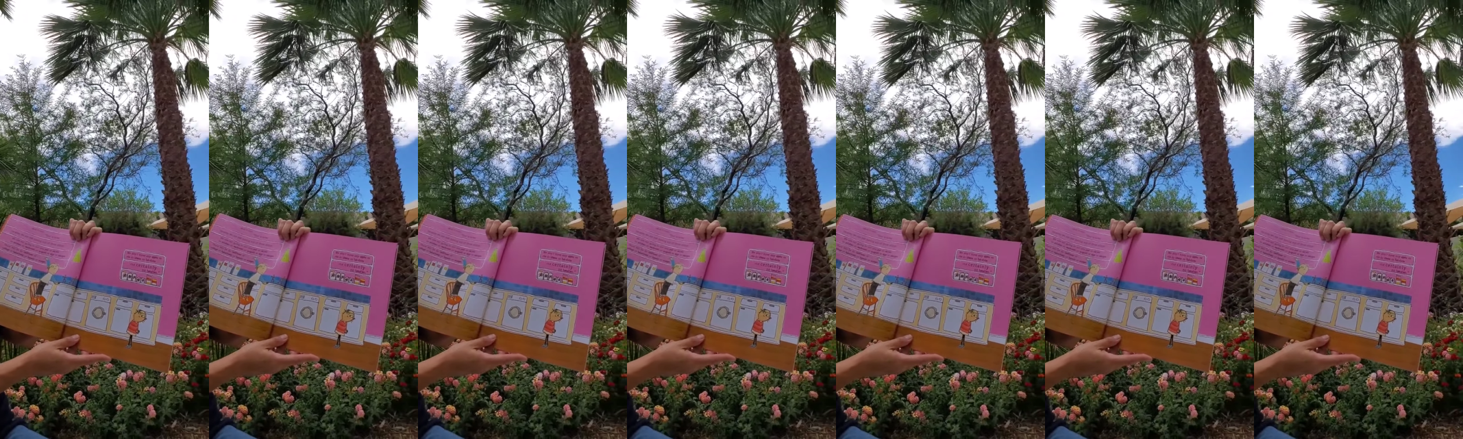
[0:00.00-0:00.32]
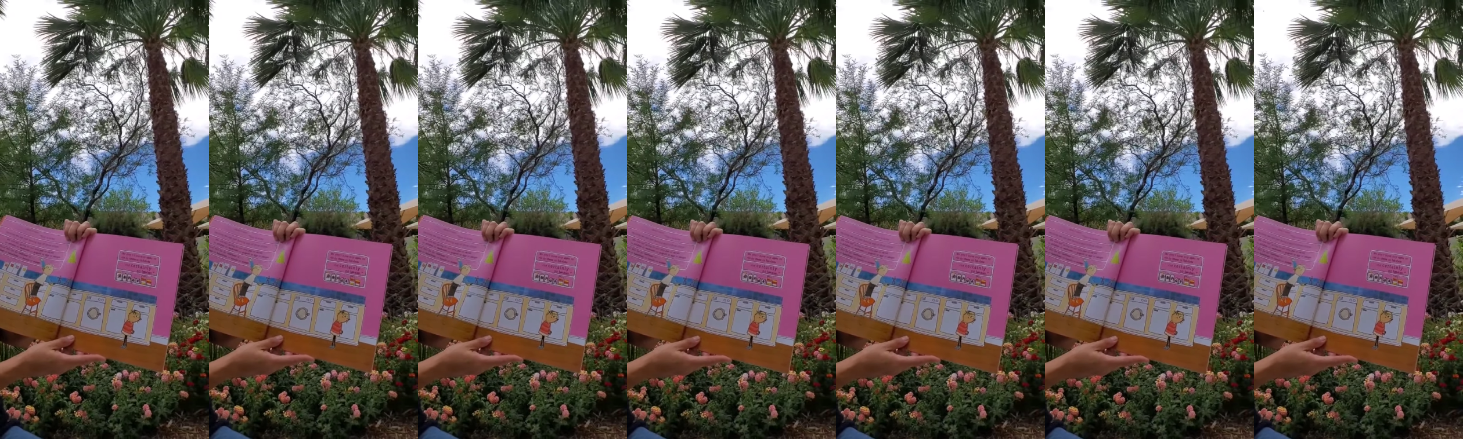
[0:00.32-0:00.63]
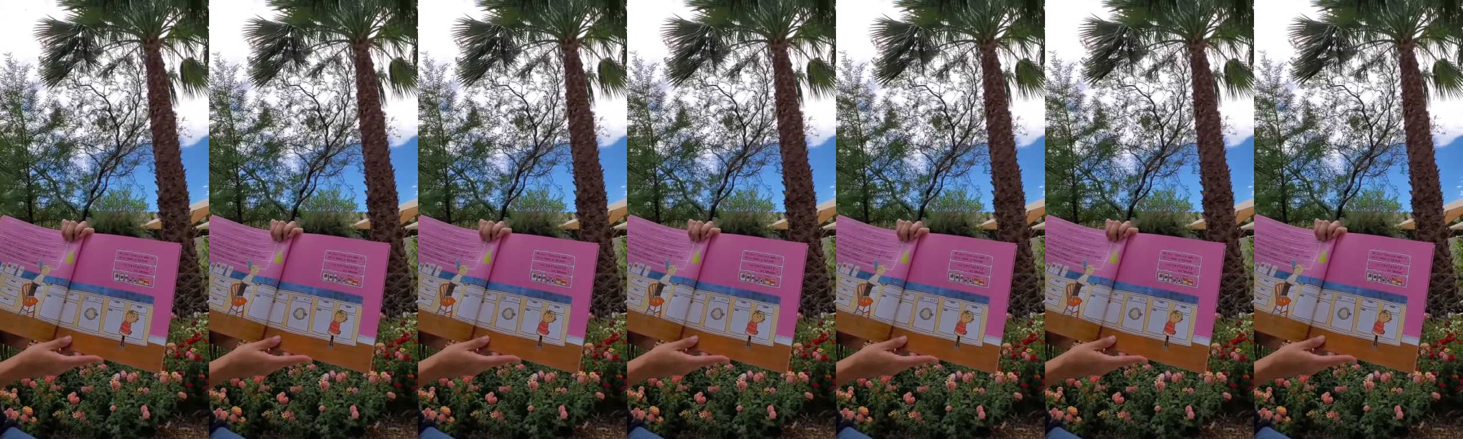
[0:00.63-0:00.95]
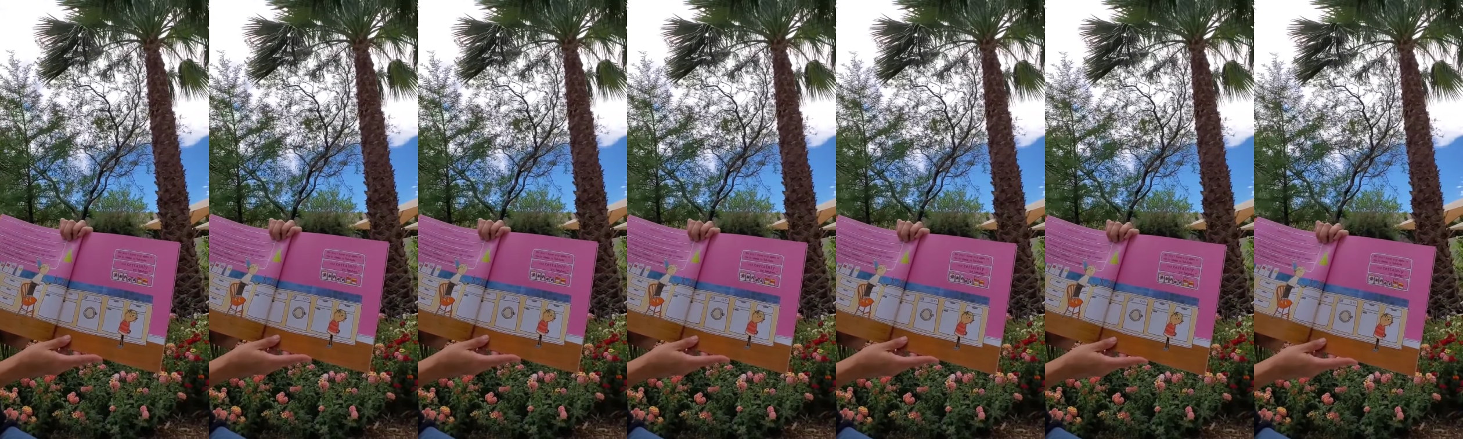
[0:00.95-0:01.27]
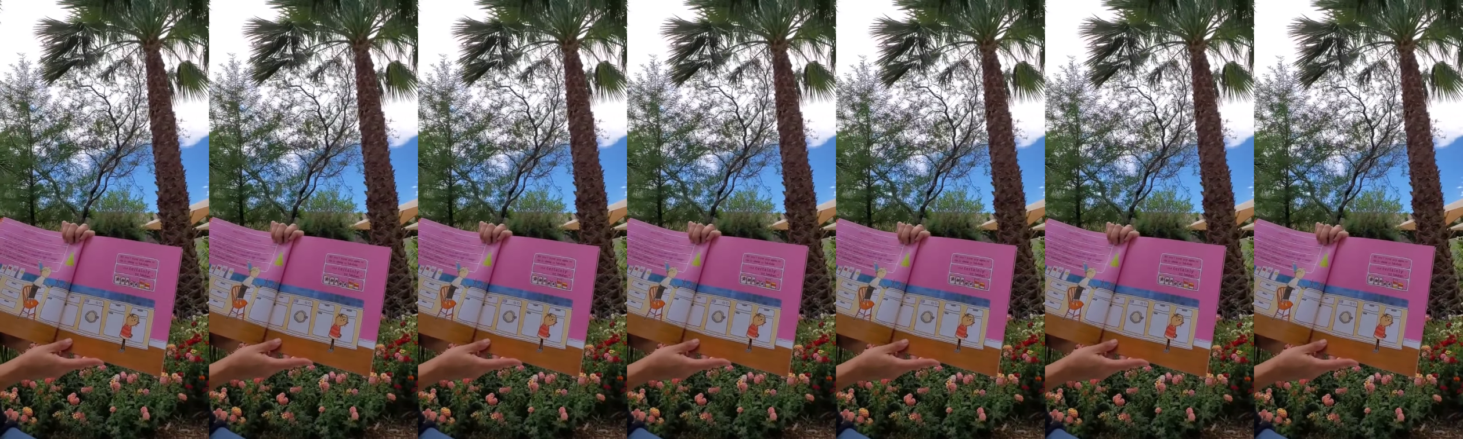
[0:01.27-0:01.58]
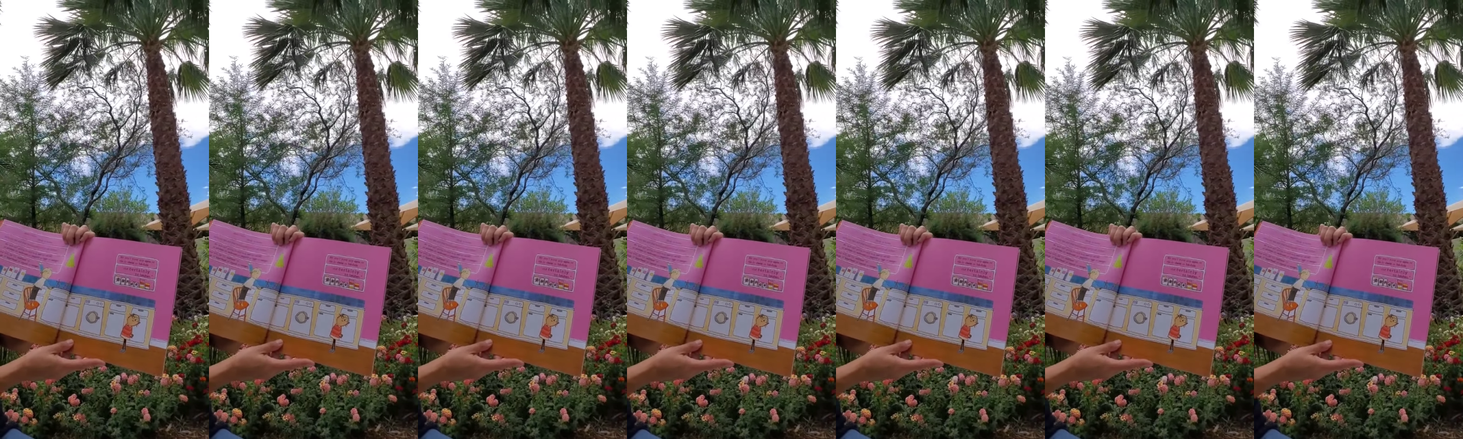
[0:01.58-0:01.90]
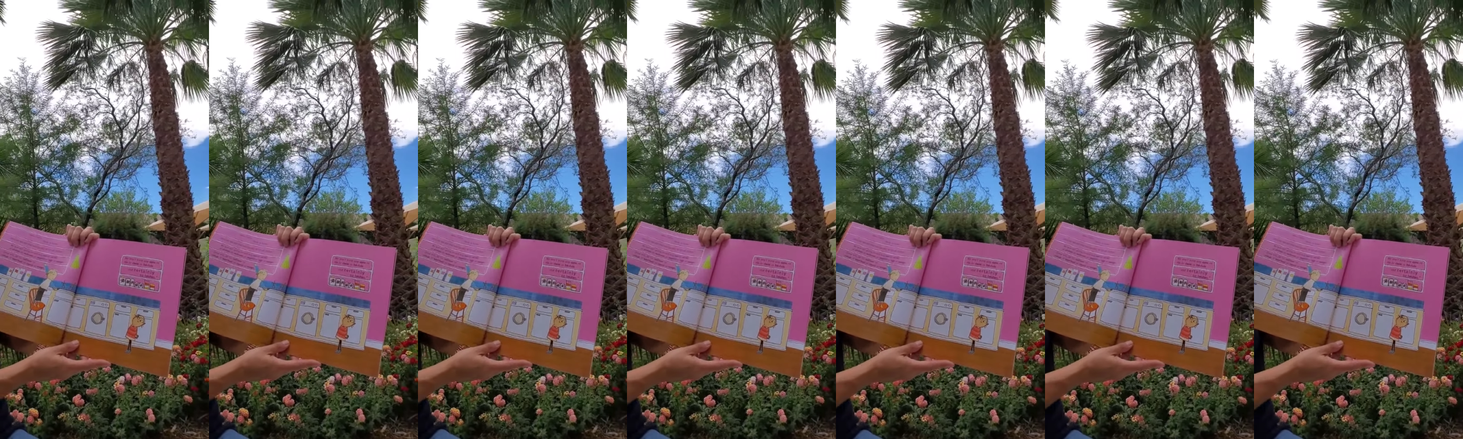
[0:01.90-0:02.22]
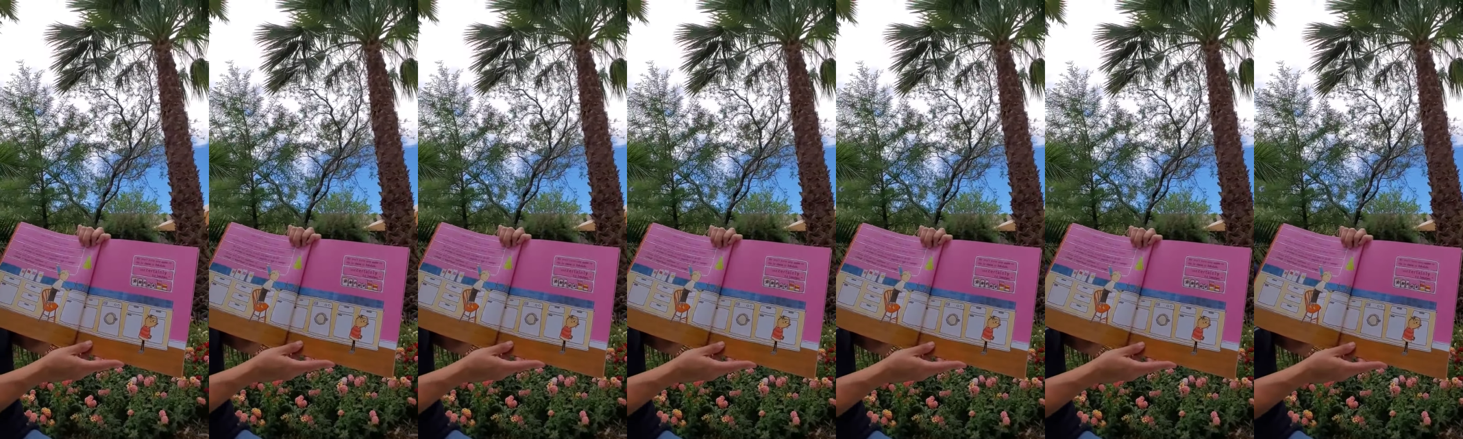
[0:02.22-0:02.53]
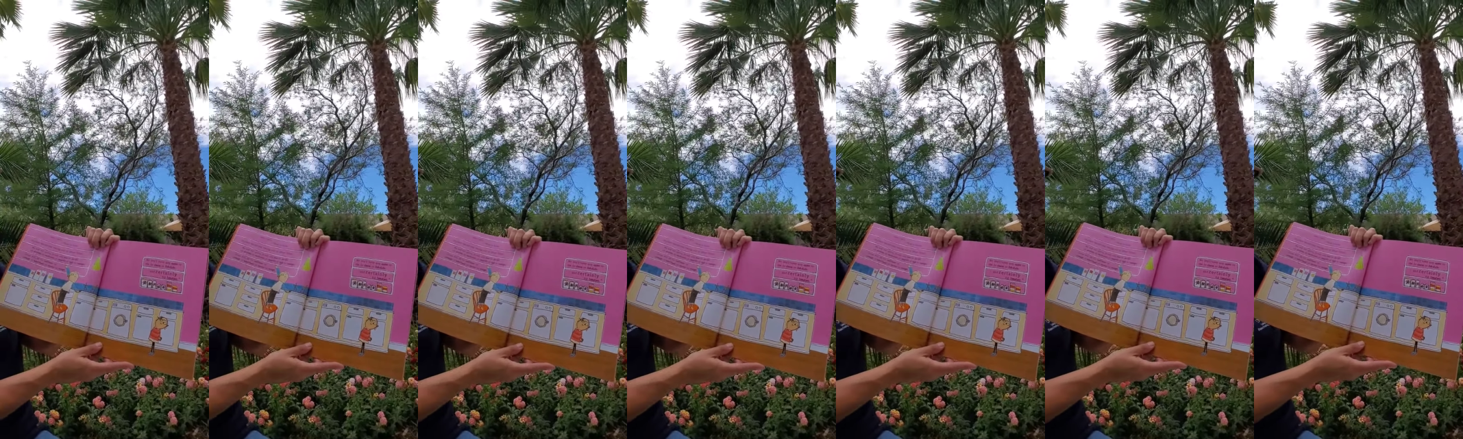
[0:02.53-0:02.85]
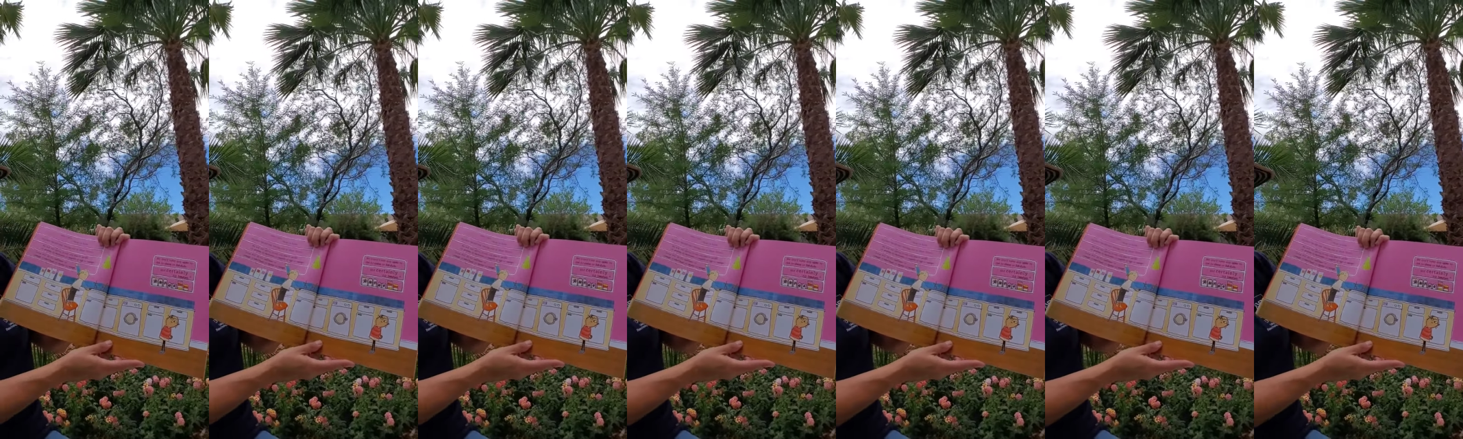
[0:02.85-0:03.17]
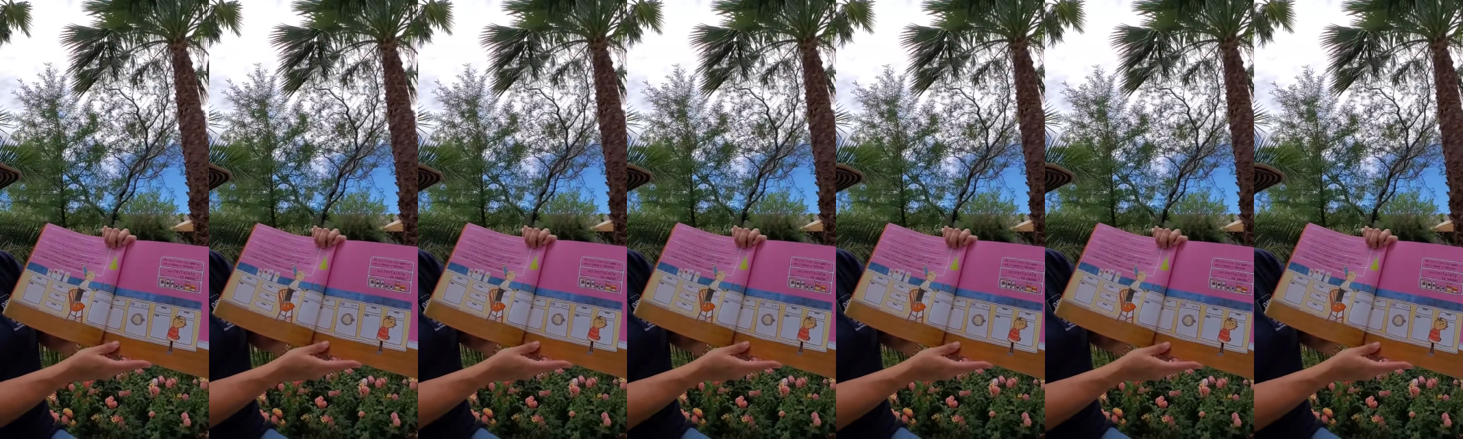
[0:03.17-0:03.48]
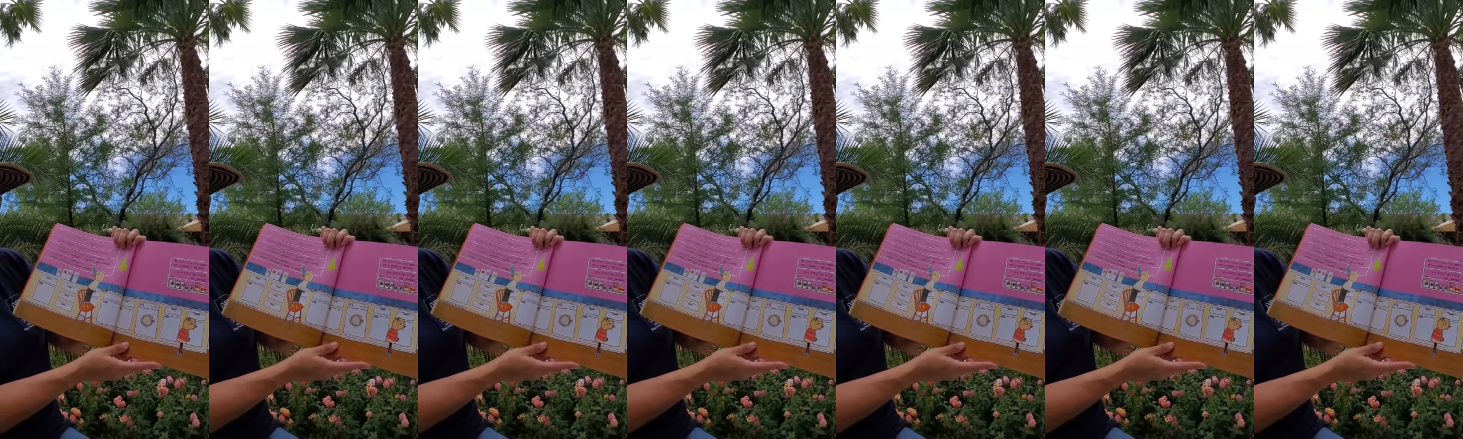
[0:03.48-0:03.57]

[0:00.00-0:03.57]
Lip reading: (no speaker visible)